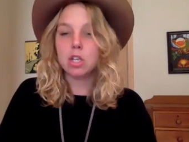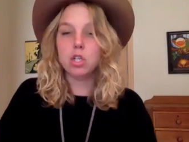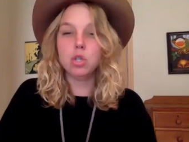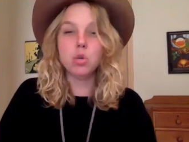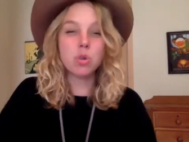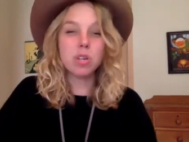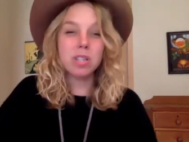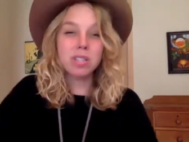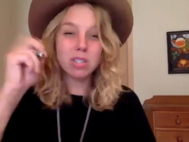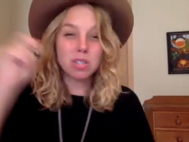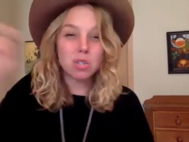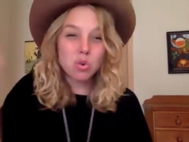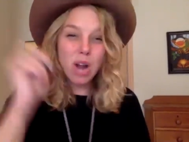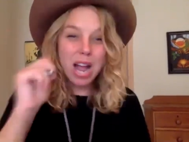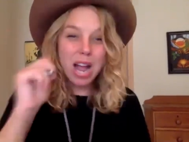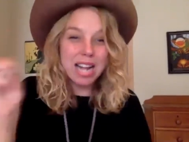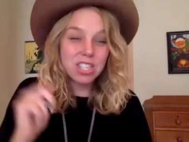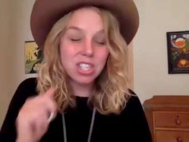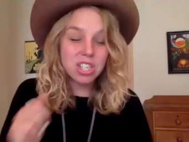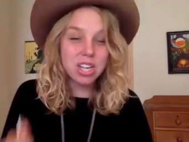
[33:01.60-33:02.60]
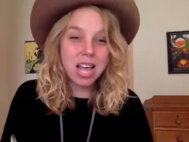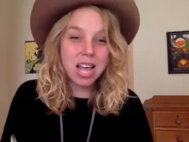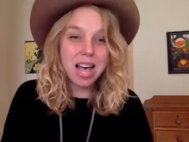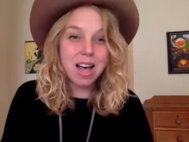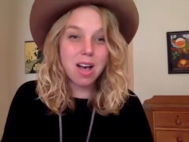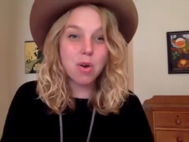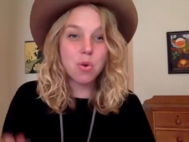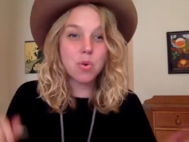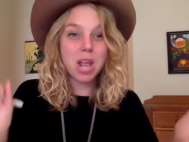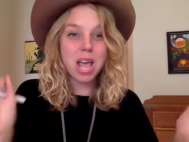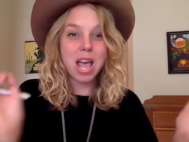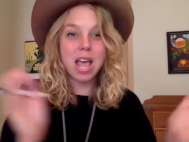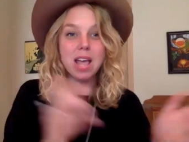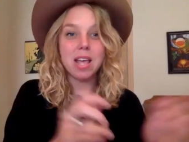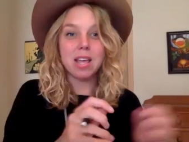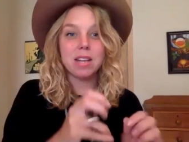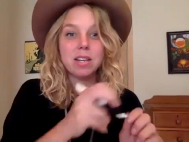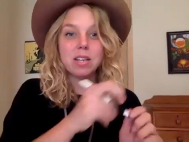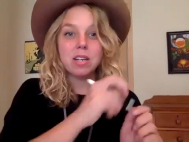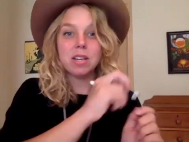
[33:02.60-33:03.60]
you can scratch it out
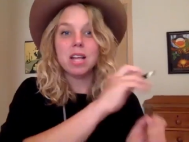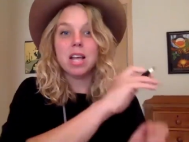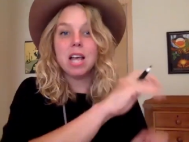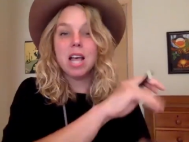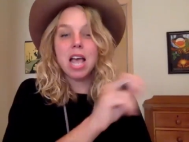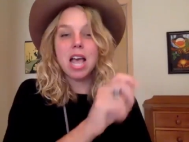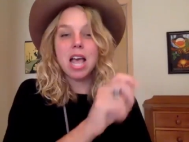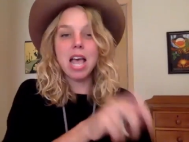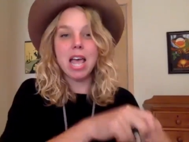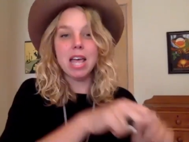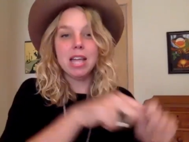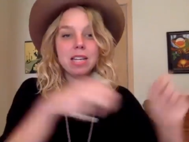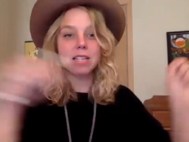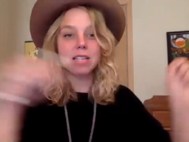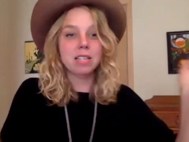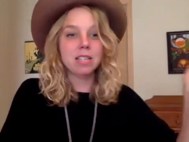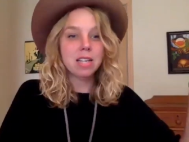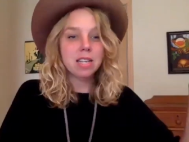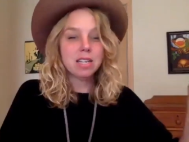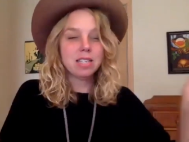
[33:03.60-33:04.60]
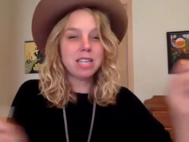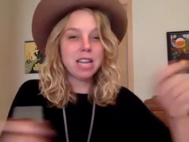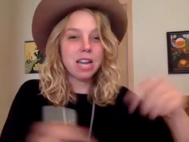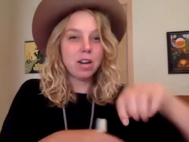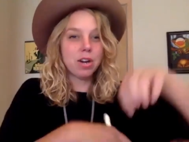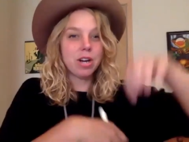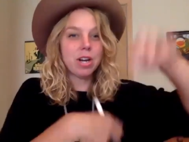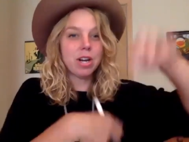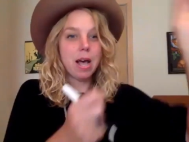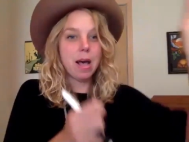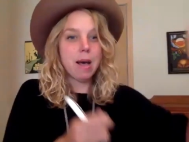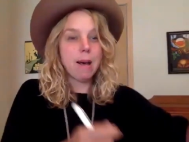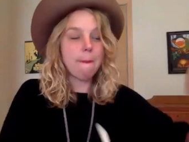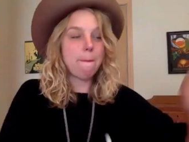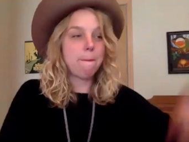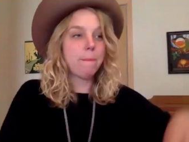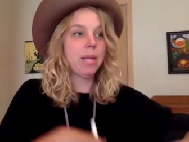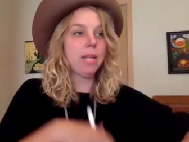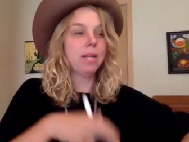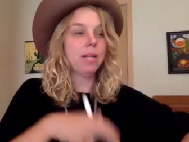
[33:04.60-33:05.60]
and and tear it up
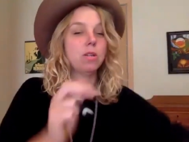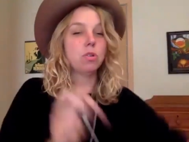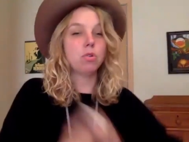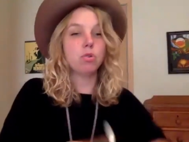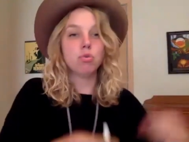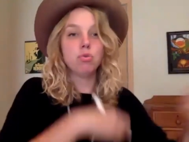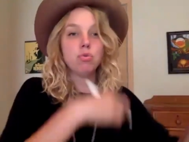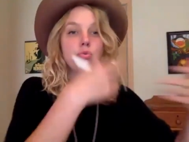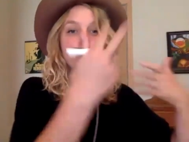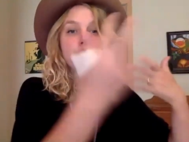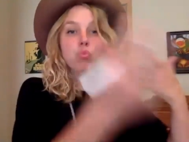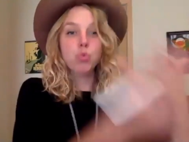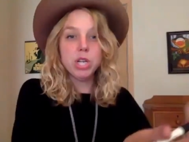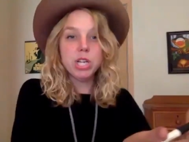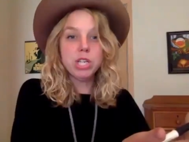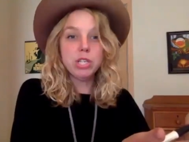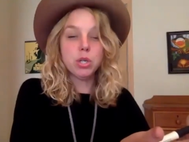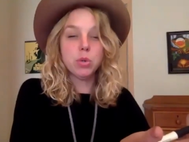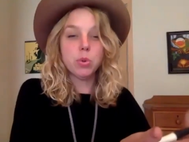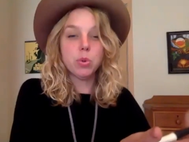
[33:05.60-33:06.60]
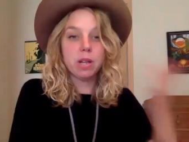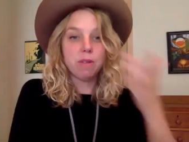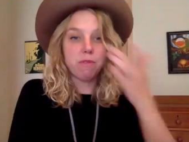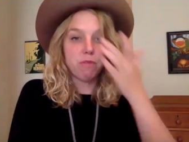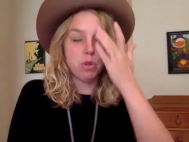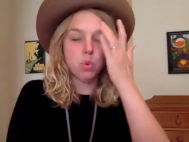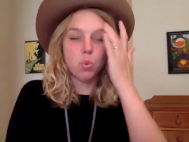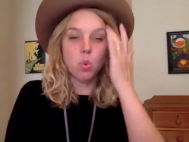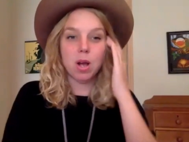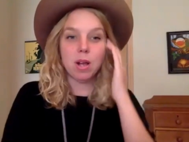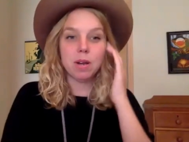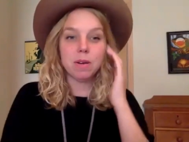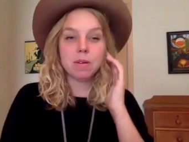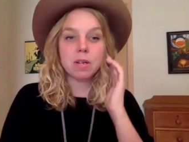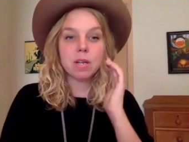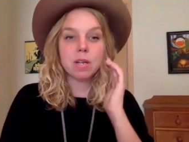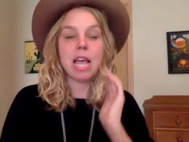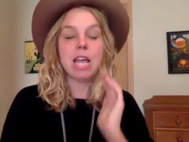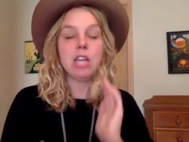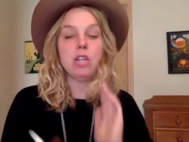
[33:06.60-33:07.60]
and redo it if you want.
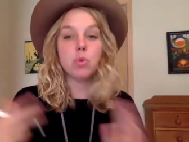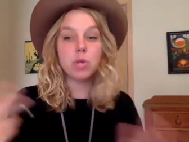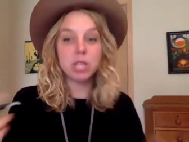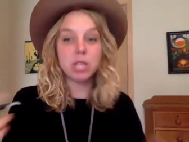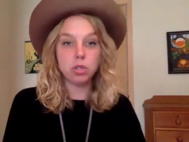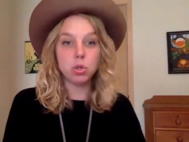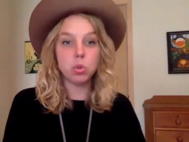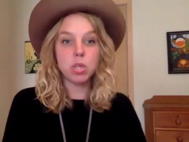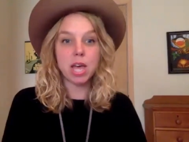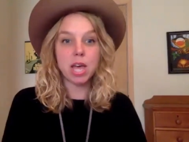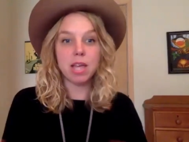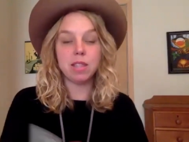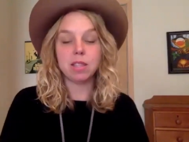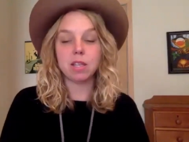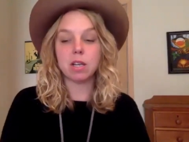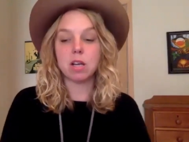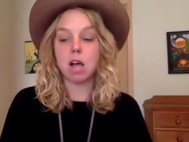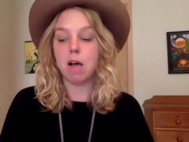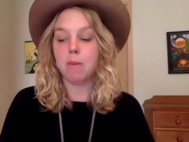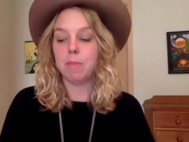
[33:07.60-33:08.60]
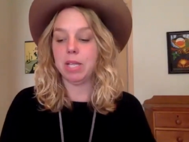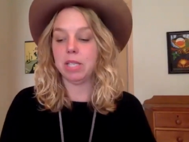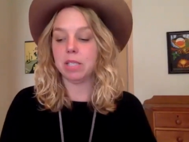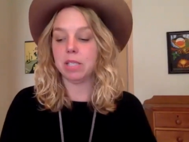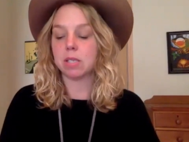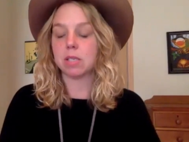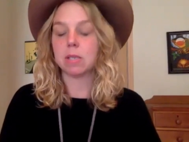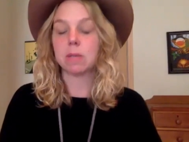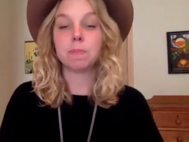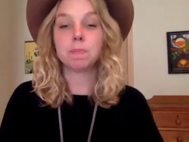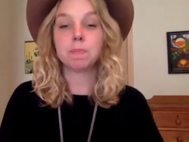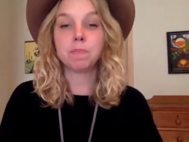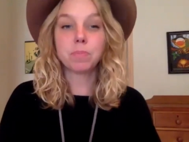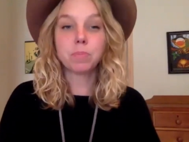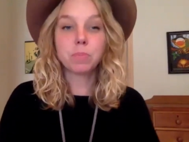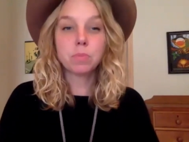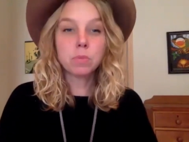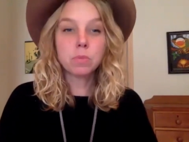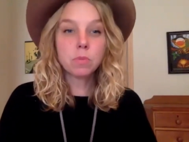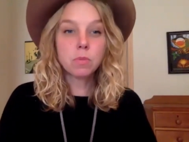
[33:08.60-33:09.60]
And you can do that in the comments.
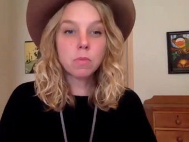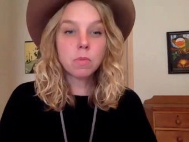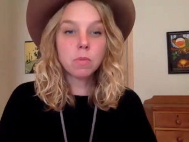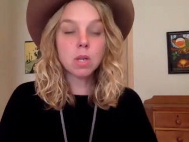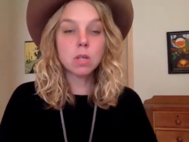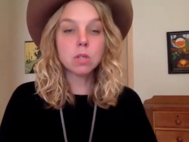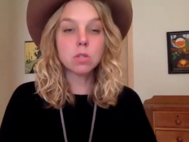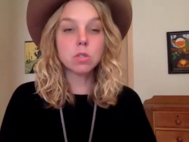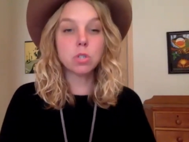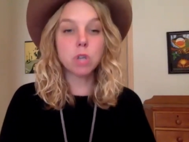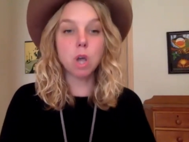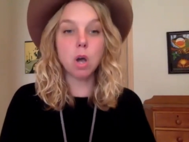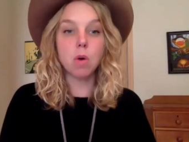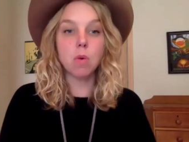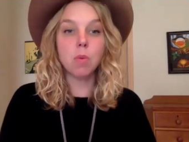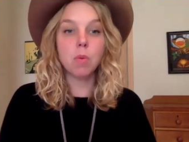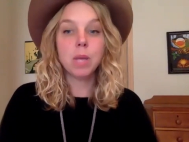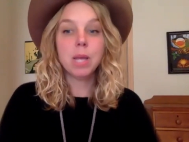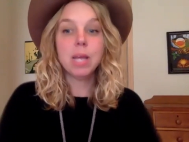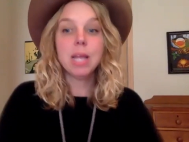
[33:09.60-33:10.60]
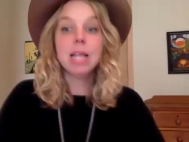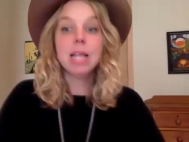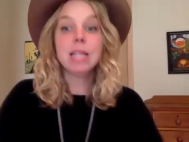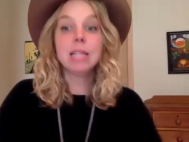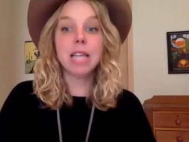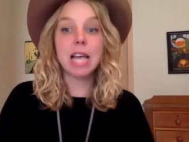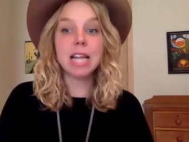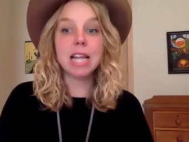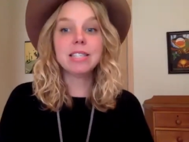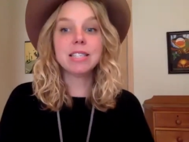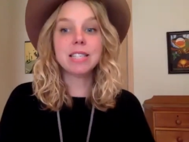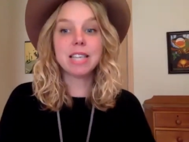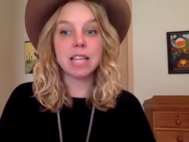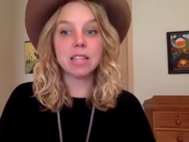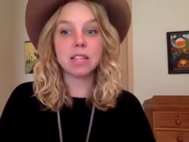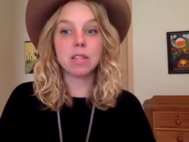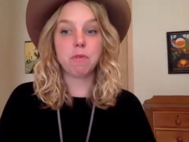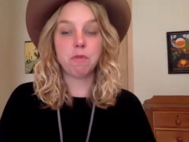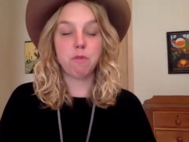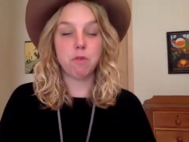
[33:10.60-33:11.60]
So let's
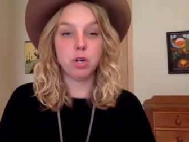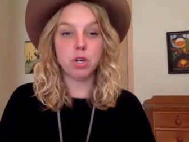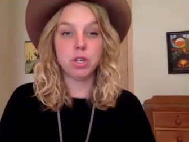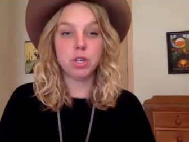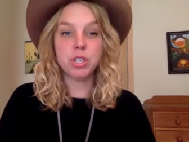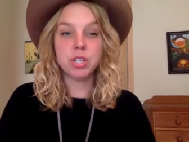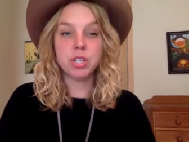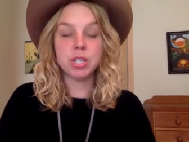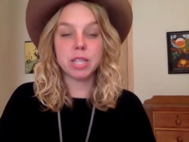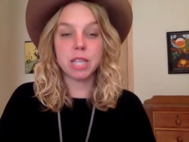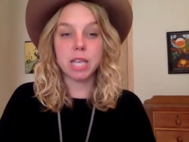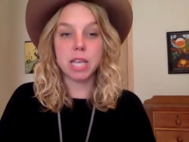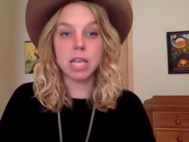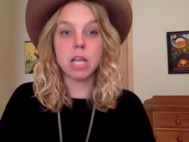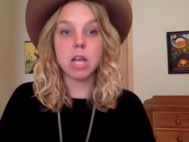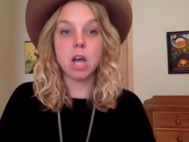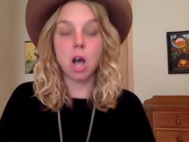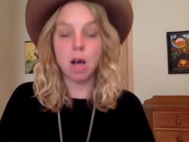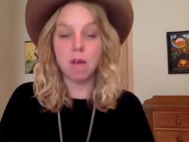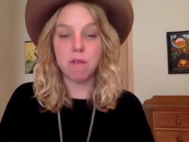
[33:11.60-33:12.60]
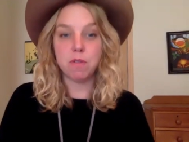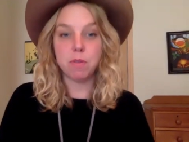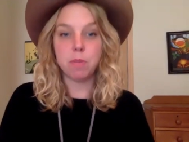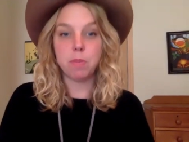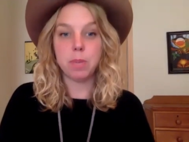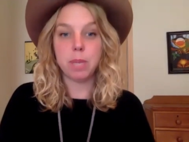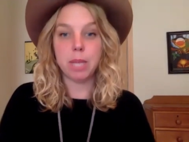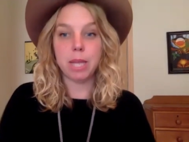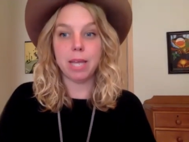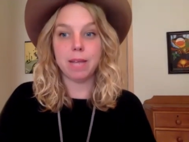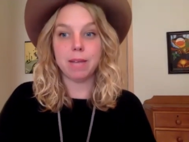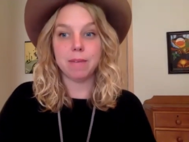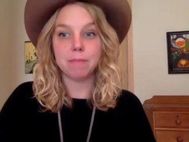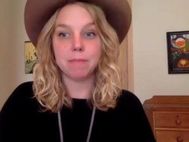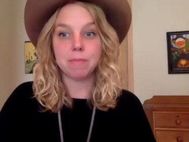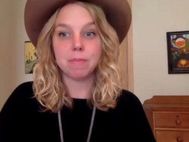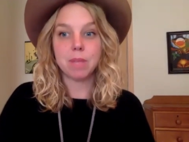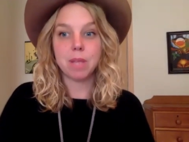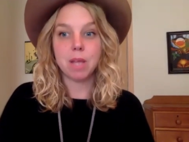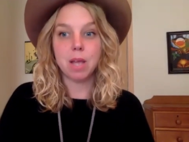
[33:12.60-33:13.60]
get the first thing off the plate.
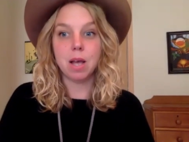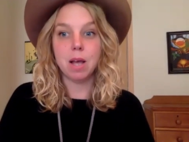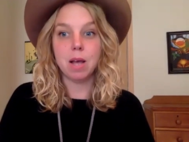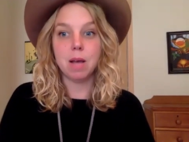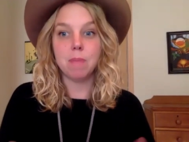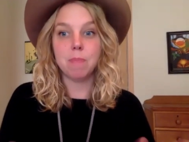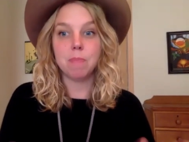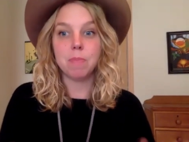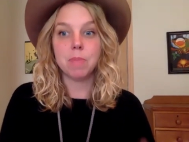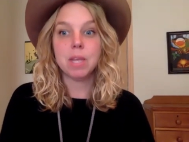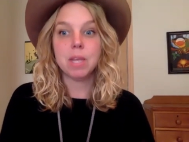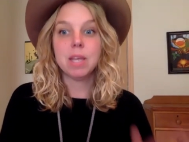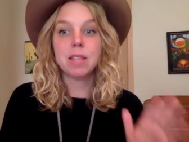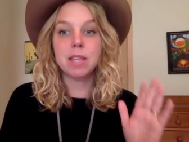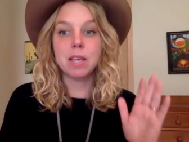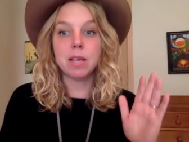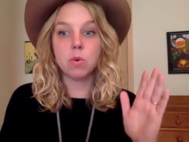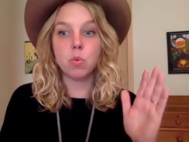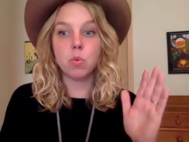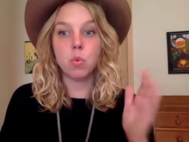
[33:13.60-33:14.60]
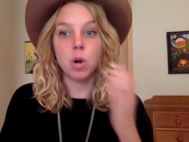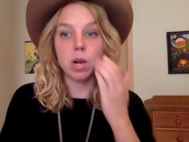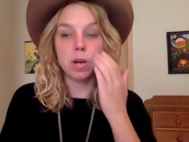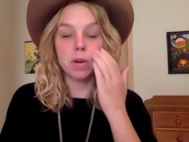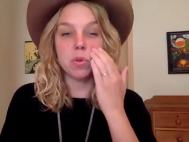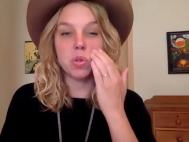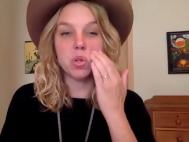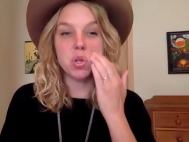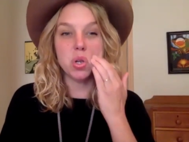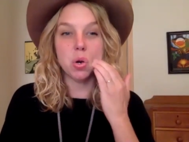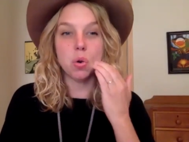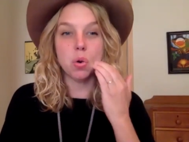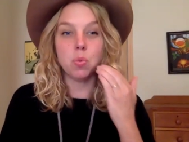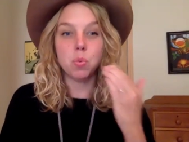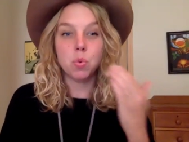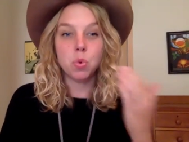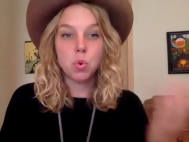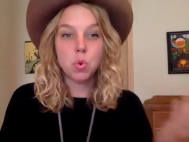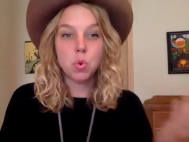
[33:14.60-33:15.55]
Um, that one, you know,